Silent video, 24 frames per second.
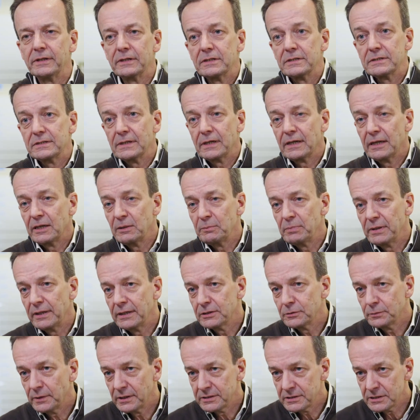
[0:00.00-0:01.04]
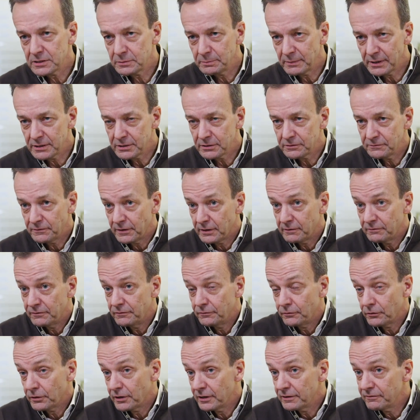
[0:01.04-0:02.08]
can suddenly pay twice as much for
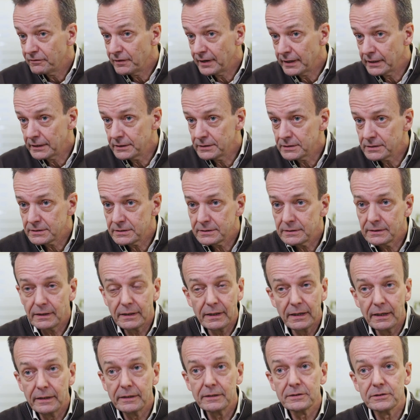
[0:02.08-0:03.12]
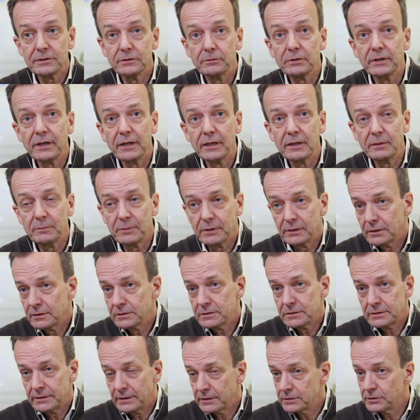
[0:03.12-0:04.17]
our flights. And it's okay,
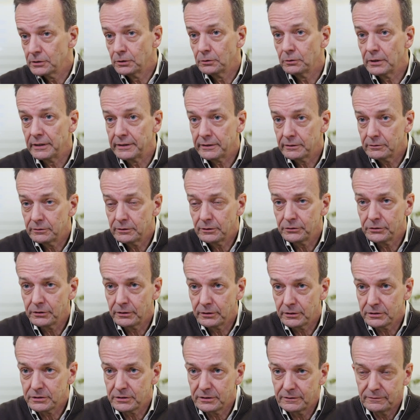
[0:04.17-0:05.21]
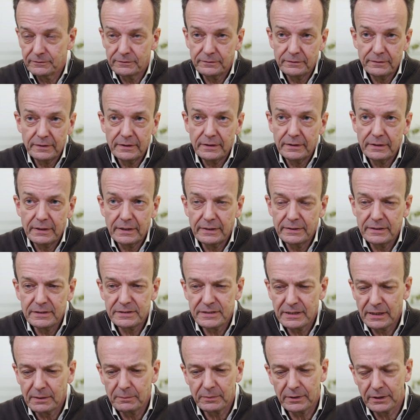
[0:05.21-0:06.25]
because there's no other alternative. And the
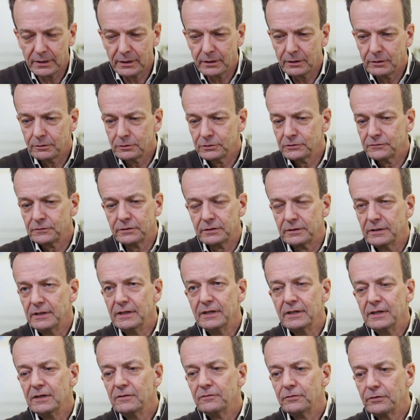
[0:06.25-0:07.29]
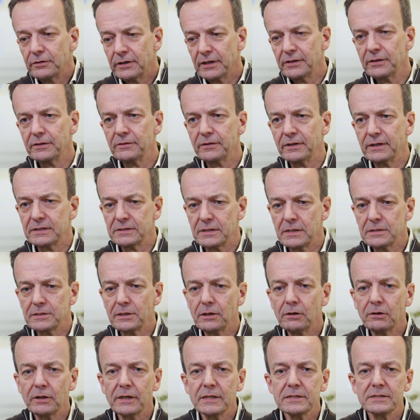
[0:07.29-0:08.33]
same thing goes for other things. As
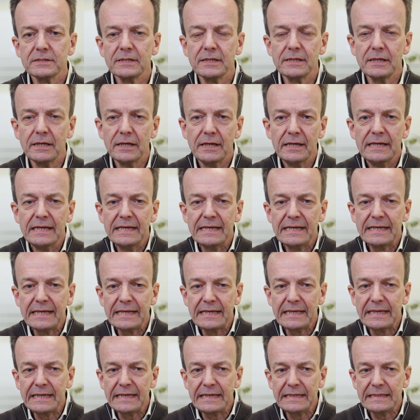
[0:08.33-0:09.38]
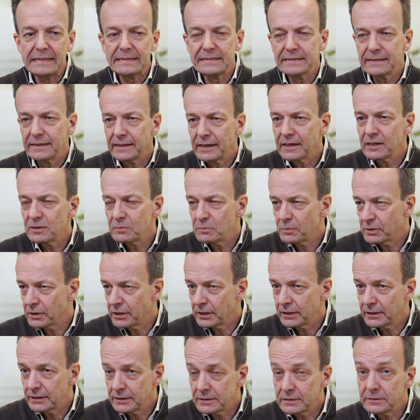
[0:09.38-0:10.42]
long as the entire
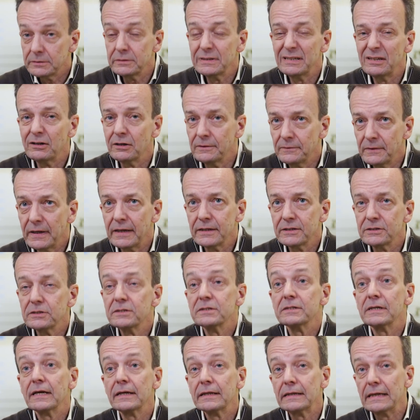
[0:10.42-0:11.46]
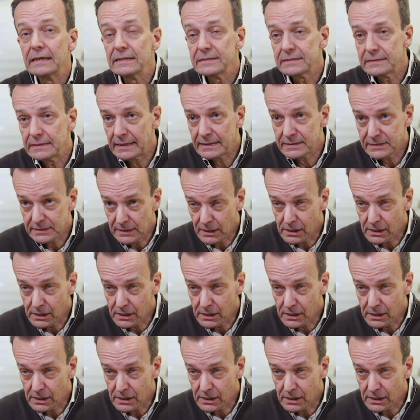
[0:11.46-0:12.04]
market, no, I should say as